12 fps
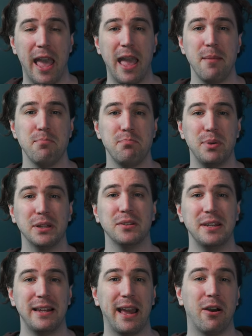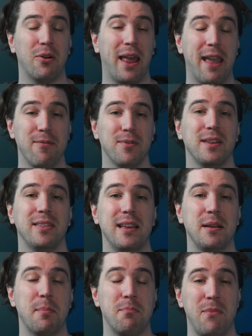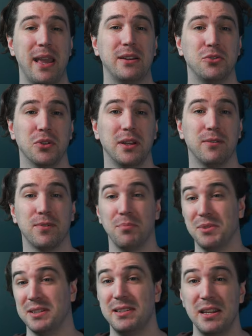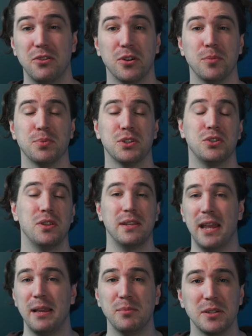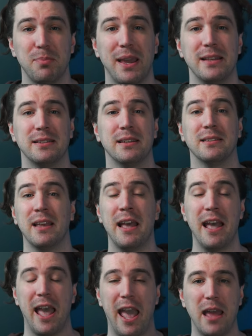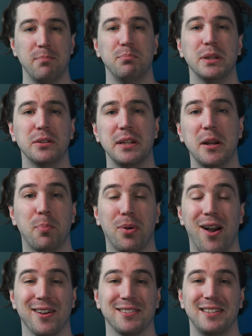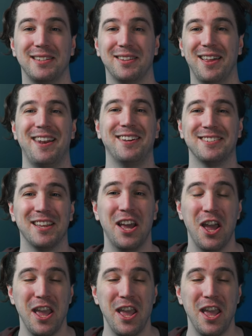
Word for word: and building out everything manually from the cgroups to the namespaces and building a proxy to let us